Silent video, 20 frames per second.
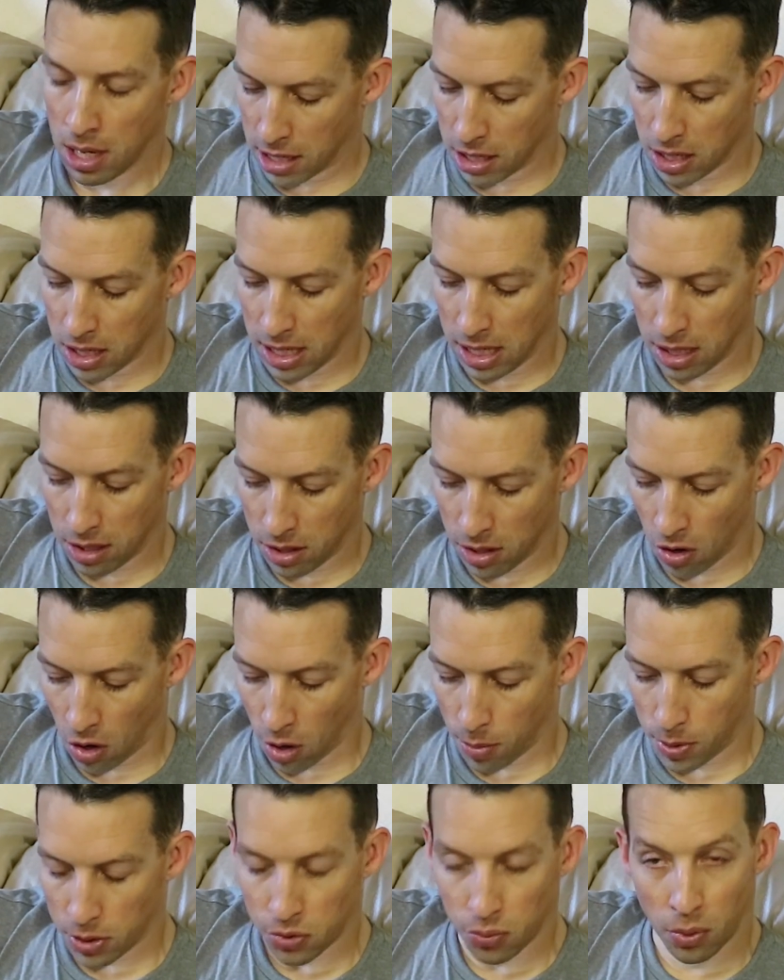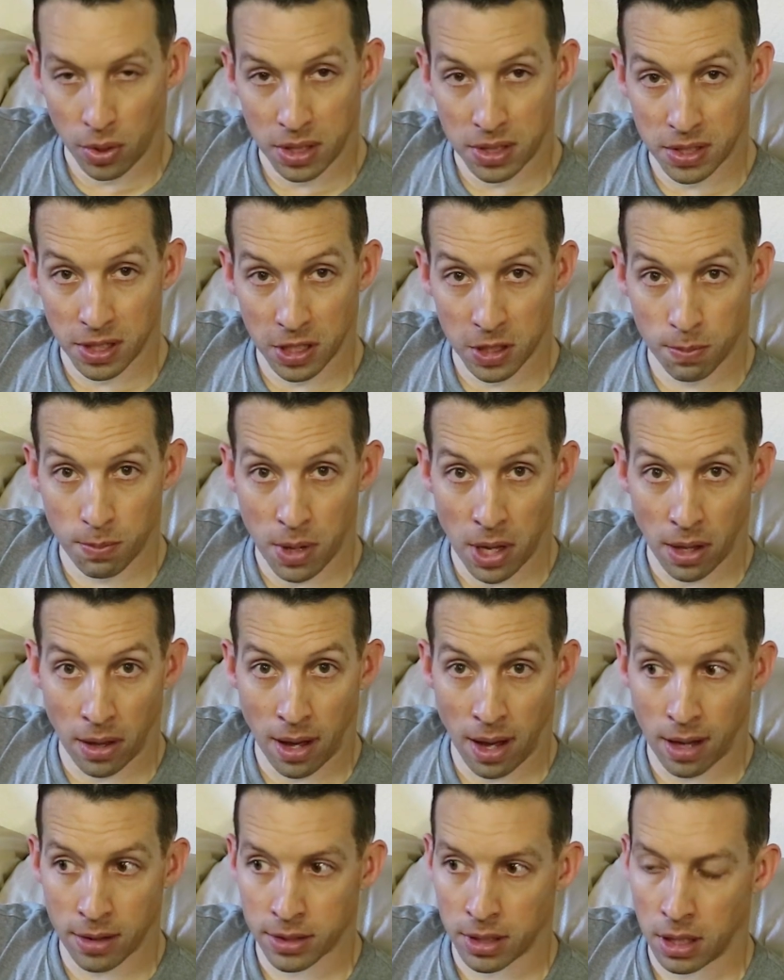And you need the RB26 bell
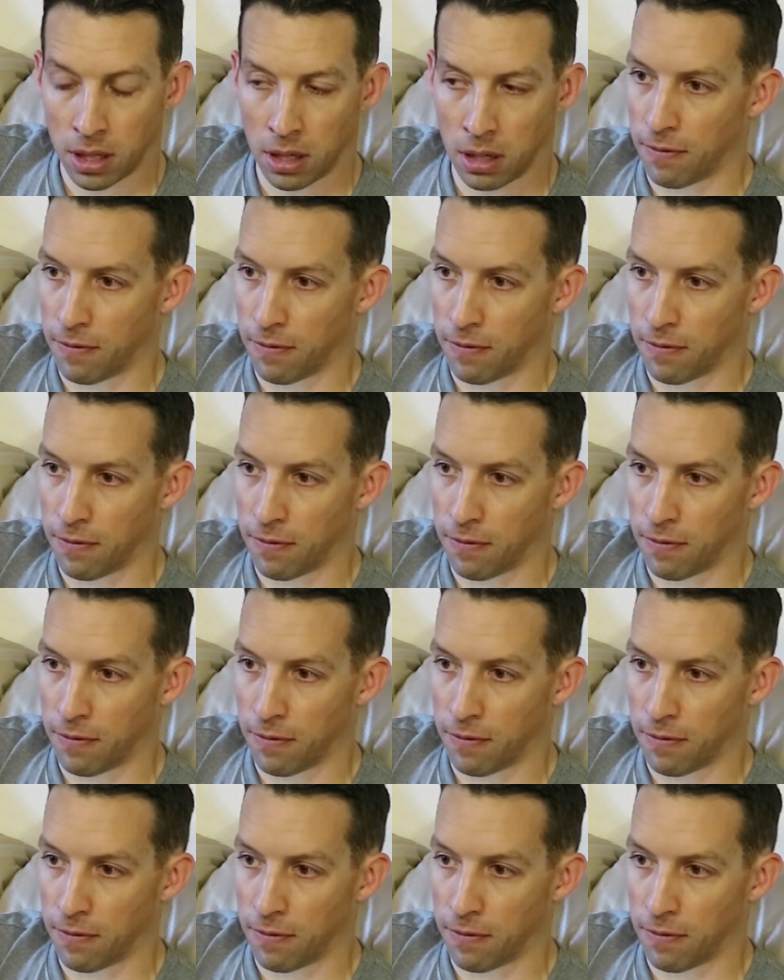housing.